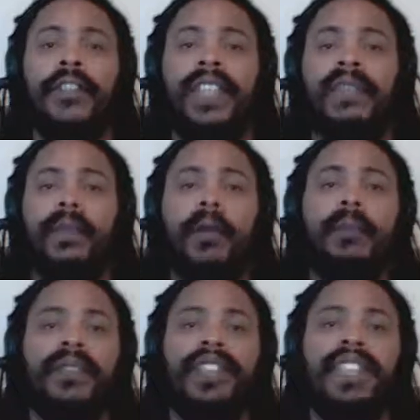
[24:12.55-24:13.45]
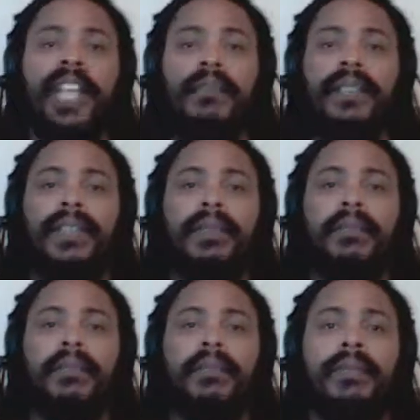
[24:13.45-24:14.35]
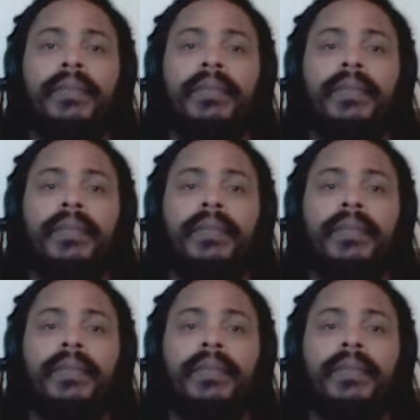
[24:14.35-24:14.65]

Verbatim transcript: So these forms of escapism,